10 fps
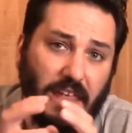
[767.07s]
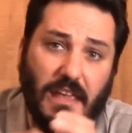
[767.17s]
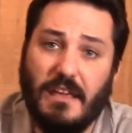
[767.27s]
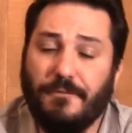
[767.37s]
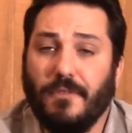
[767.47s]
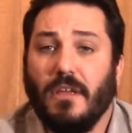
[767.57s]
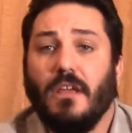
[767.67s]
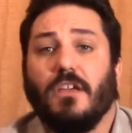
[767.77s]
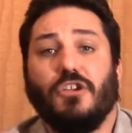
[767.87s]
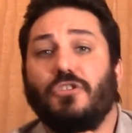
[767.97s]
If
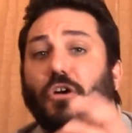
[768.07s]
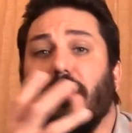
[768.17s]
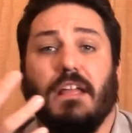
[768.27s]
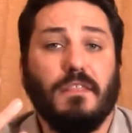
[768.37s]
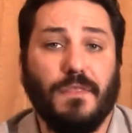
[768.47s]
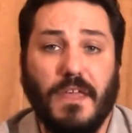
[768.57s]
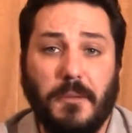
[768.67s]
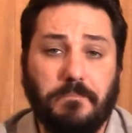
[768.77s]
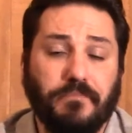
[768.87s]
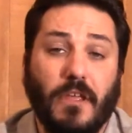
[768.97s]
you don't like the
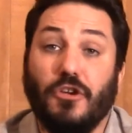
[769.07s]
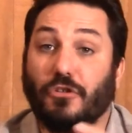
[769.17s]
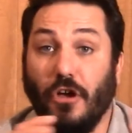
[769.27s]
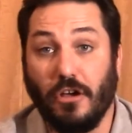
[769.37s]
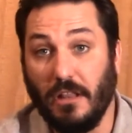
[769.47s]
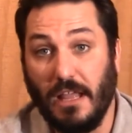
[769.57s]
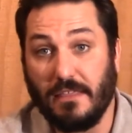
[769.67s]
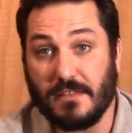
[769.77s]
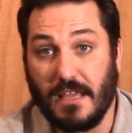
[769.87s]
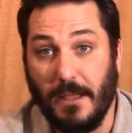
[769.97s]
theme, you're not going to like
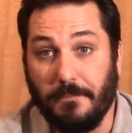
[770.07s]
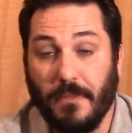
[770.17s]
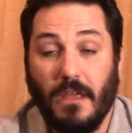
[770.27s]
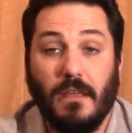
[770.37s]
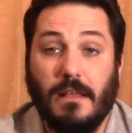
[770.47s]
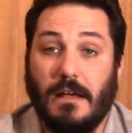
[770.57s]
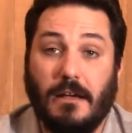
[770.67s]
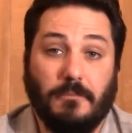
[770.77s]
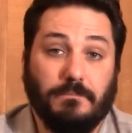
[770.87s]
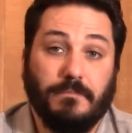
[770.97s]
this game.
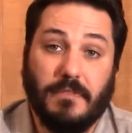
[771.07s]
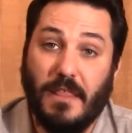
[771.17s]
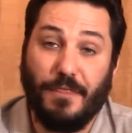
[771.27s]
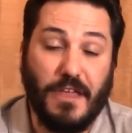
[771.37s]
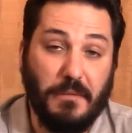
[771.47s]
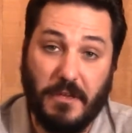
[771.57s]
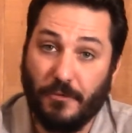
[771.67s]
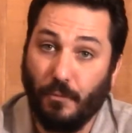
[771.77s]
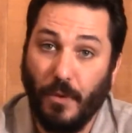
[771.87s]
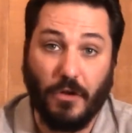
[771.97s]
The theme
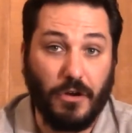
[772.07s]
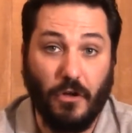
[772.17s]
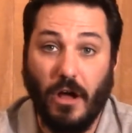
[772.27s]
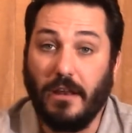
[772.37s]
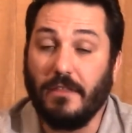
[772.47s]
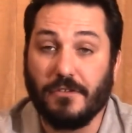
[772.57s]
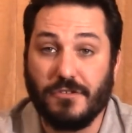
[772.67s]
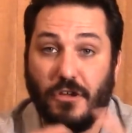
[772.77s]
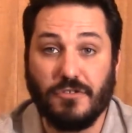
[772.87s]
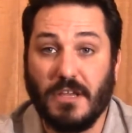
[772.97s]
is welded on. There's
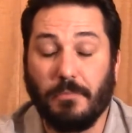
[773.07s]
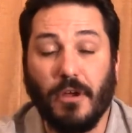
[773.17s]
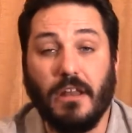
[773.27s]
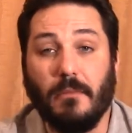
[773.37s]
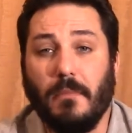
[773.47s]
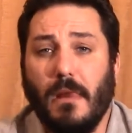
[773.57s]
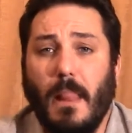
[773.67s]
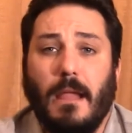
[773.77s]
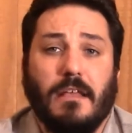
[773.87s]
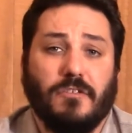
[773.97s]
no separating them.
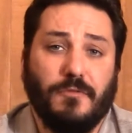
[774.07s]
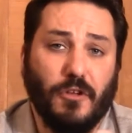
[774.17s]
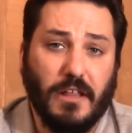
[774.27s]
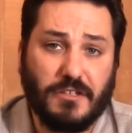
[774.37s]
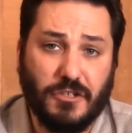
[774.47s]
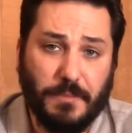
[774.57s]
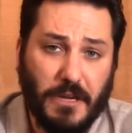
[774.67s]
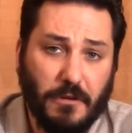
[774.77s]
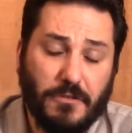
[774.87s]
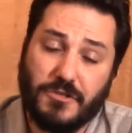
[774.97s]
So if you don't like
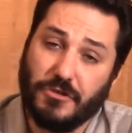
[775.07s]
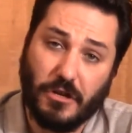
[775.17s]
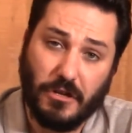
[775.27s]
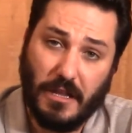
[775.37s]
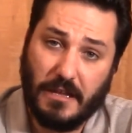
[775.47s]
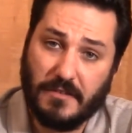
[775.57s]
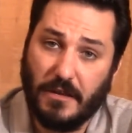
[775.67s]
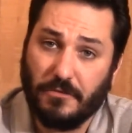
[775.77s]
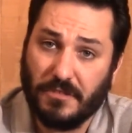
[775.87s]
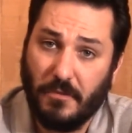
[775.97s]
superheroes, you're not going to like
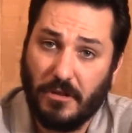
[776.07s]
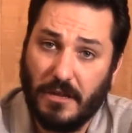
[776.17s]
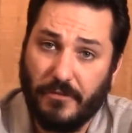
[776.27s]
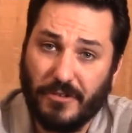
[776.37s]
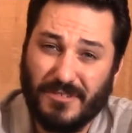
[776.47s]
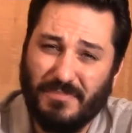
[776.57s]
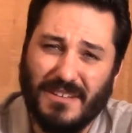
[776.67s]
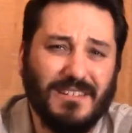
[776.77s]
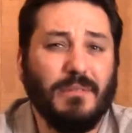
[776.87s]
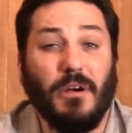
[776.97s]
Sentinels in the Multiverse.
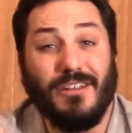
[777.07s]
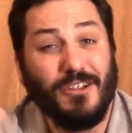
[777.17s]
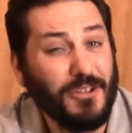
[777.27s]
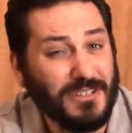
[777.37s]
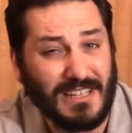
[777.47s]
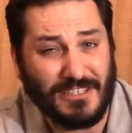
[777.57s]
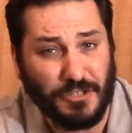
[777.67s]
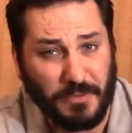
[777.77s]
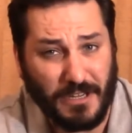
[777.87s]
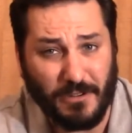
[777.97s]
But come on, who doesn't like
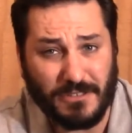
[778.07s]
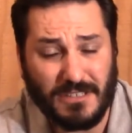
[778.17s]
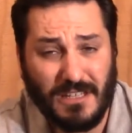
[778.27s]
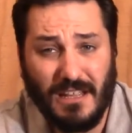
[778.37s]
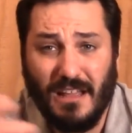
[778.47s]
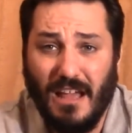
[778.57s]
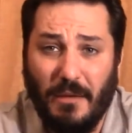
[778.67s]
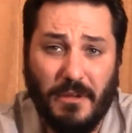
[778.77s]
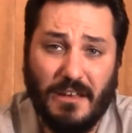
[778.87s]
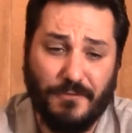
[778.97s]
superheroes? I
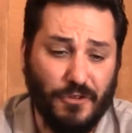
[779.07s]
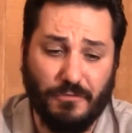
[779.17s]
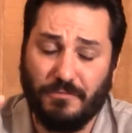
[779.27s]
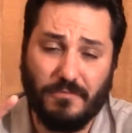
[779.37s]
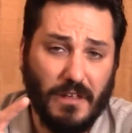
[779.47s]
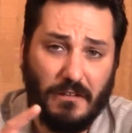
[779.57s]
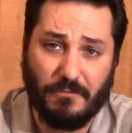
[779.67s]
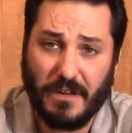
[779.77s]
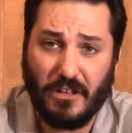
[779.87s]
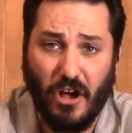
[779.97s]
mean, if you
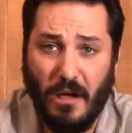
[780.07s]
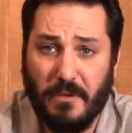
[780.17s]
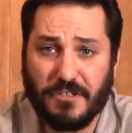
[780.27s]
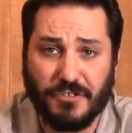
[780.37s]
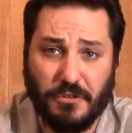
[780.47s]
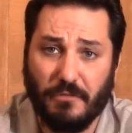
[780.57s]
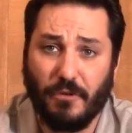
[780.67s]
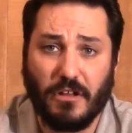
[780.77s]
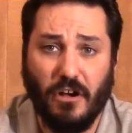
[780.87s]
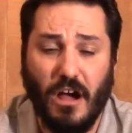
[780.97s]
read comics, or you ever
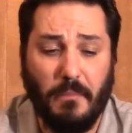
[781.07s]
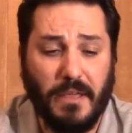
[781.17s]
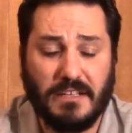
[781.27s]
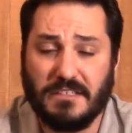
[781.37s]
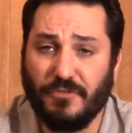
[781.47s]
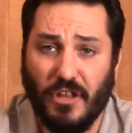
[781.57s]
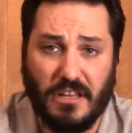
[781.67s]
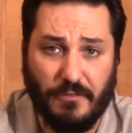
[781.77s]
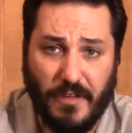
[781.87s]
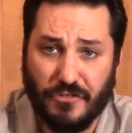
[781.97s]
read comics, if you like
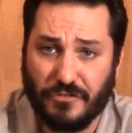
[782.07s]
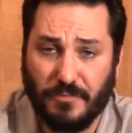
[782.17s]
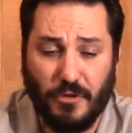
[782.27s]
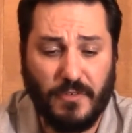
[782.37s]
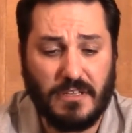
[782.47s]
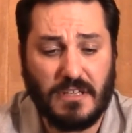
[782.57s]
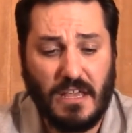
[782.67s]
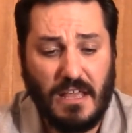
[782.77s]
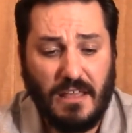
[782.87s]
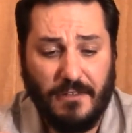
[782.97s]
the Avengers movies,
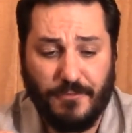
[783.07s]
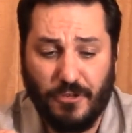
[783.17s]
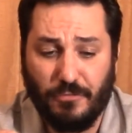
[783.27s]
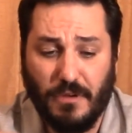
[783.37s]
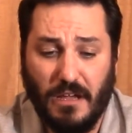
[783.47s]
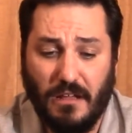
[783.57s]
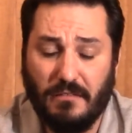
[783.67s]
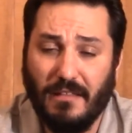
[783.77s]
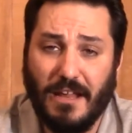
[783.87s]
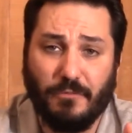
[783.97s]
if you
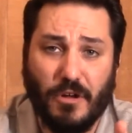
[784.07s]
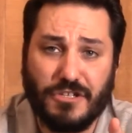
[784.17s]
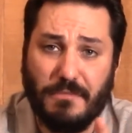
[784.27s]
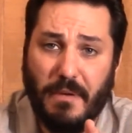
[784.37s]
liked watching the